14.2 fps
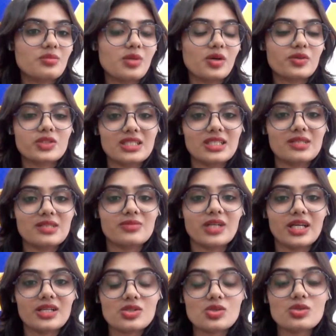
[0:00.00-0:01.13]
Talk about the
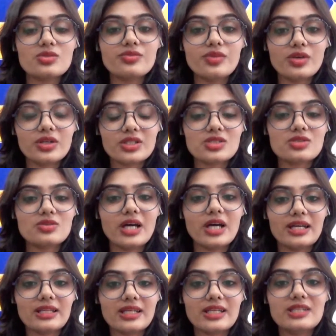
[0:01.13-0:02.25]
team and don't forget to
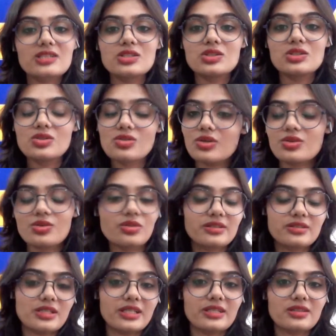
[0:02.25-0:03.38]
highlight your role
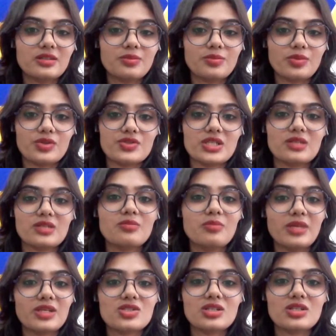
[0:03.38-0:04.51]
in the project.
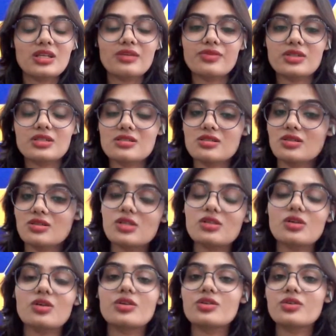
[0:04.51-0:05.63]
Mention if it is a group
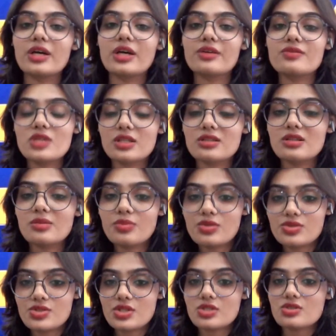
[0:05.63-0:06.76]
project or you have done the
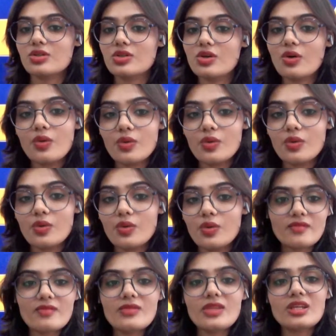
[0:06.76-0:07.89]
project on your own.